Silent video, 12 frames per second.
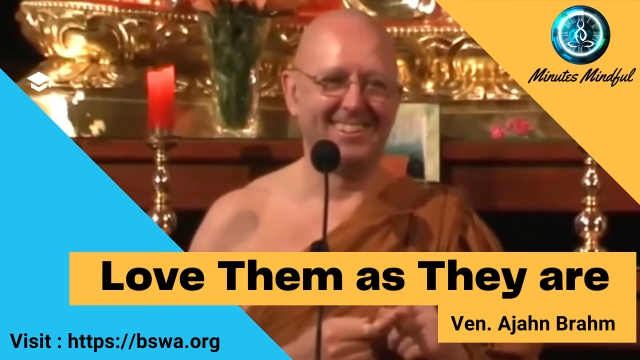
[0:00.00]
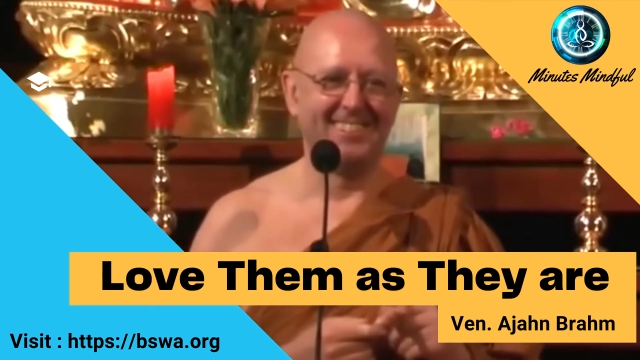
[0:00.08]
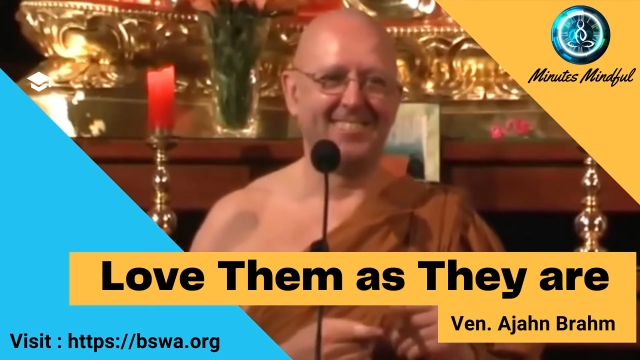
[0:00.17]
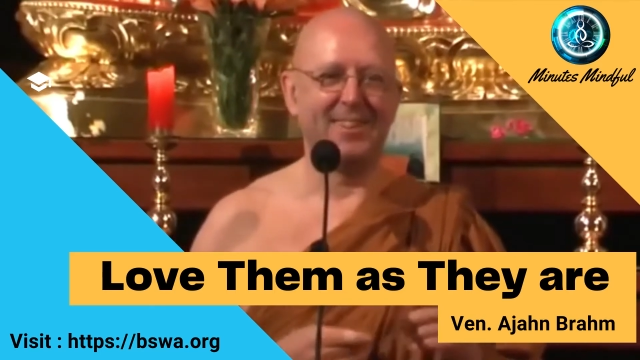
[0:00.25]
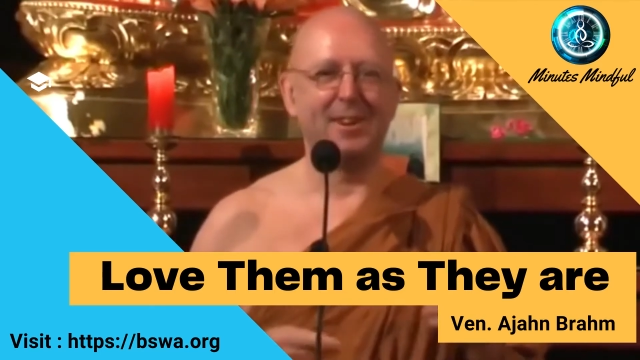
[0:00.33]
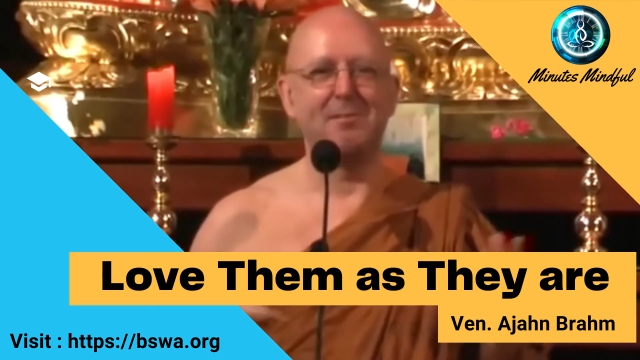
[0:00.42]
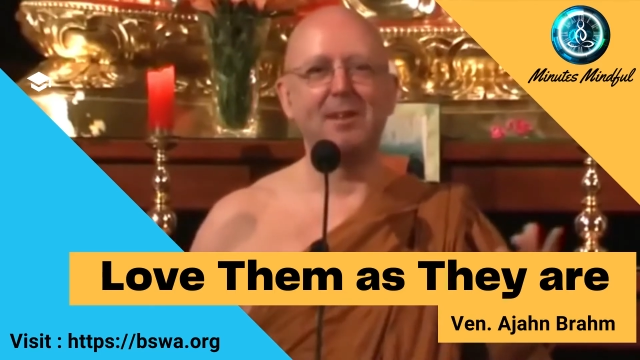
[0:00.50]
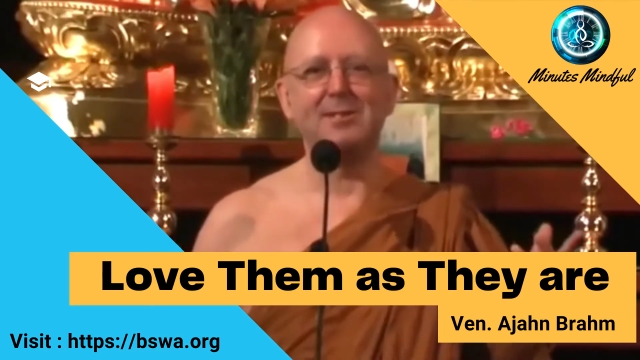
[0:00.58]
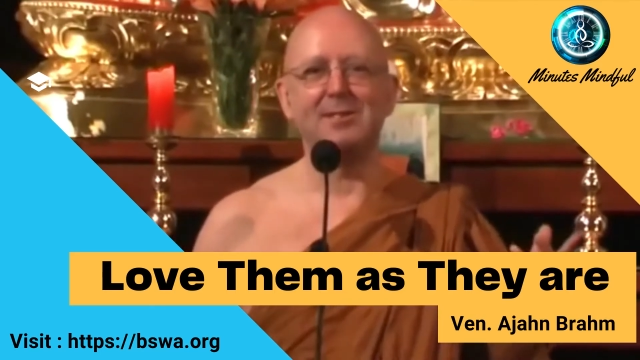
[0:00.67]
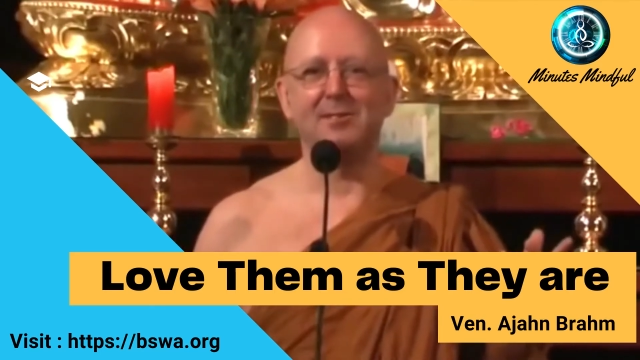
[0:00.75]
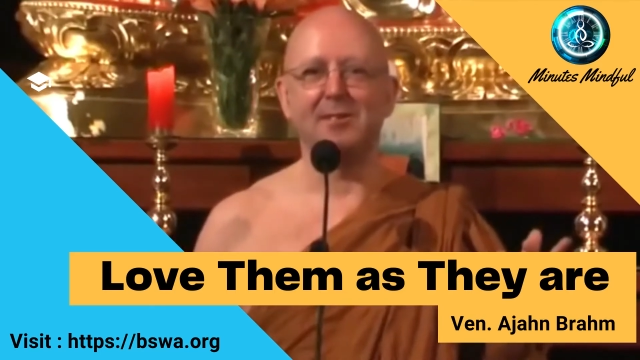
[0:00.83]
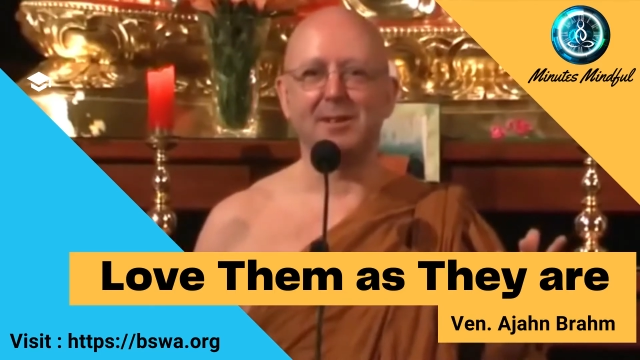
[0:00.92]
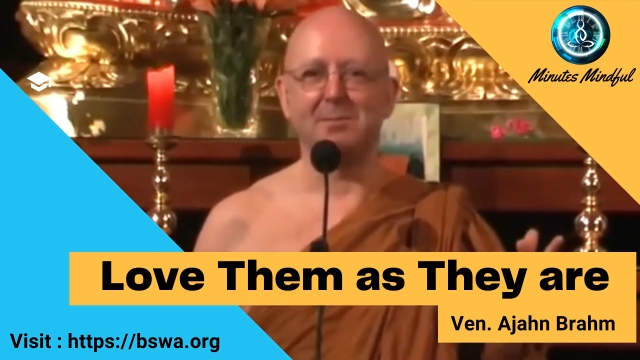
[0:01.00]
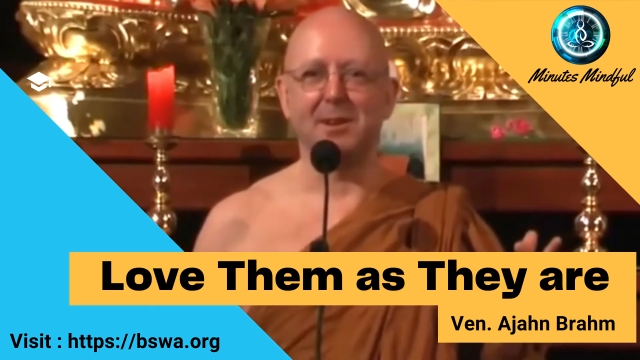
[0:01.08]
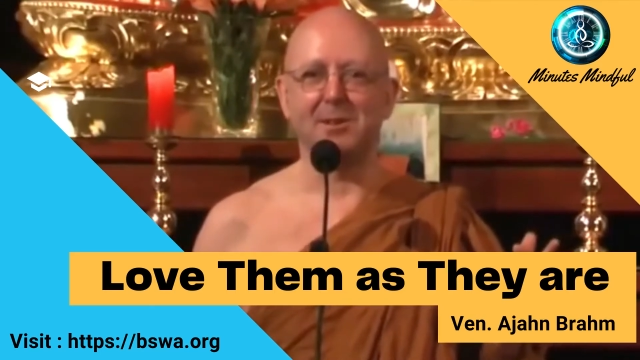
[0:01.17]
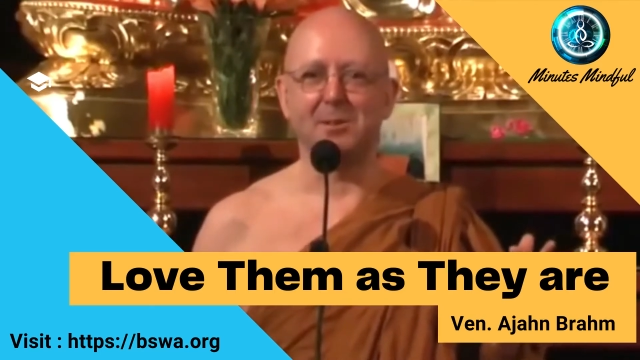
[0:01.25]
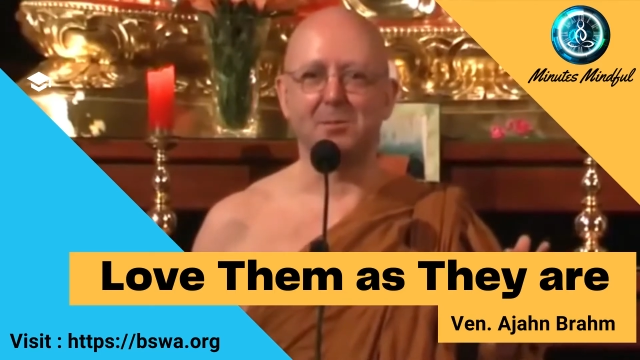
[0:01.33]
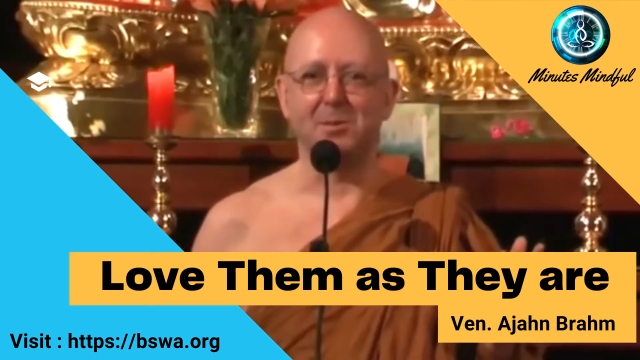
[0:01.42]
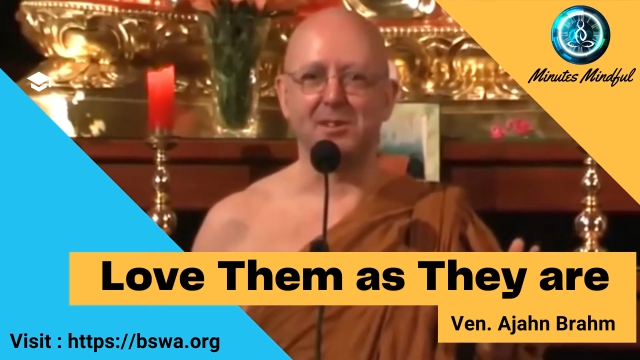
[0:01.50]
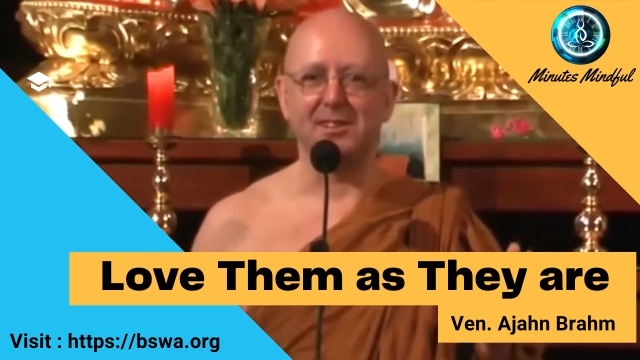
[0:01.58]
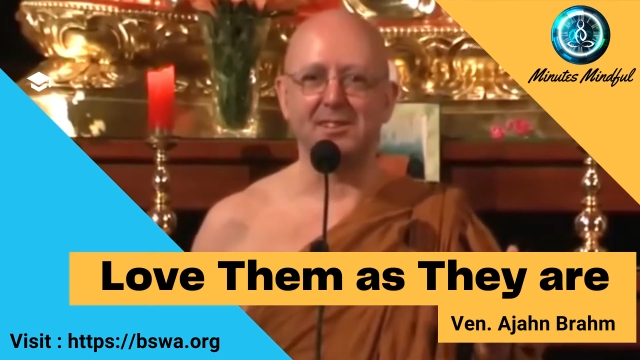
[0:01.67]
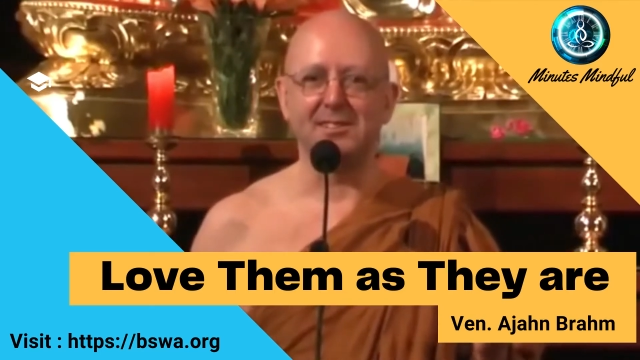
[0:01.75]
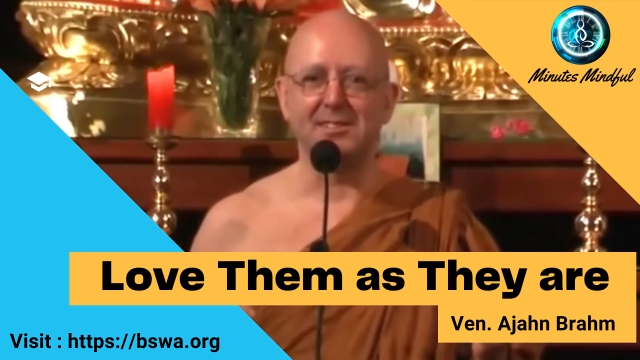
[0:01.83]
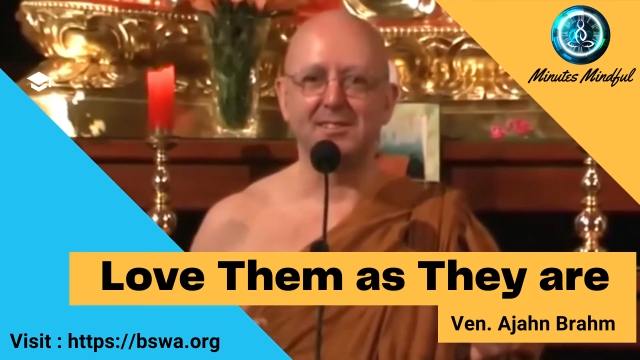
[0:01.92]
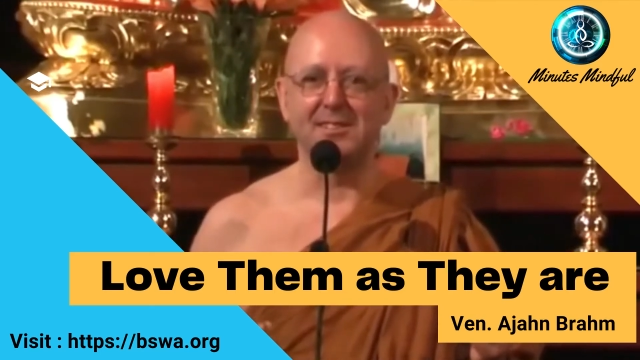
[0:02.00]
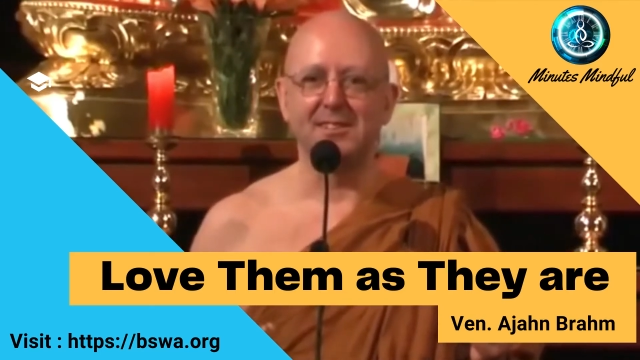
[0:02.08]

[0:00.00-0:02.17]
But most of you expect a Buddhist.